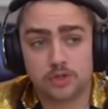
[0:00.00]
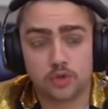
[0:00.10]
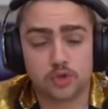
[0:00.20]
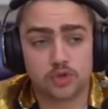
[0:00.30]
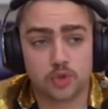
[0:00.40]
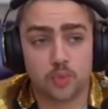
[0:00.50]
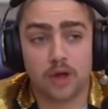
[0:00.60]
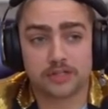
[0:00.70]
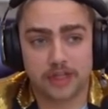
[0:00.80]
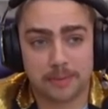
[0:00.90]
to lose to
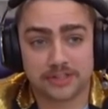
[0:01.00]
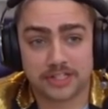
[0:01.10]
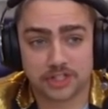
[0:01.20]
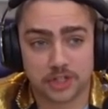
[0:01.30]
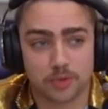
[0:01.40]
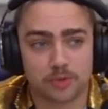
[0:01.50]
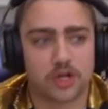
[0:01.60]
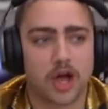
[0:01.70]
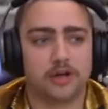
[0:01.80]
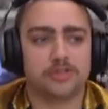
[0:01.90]
one tap, a 16 year old
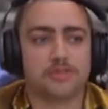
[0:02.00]
child?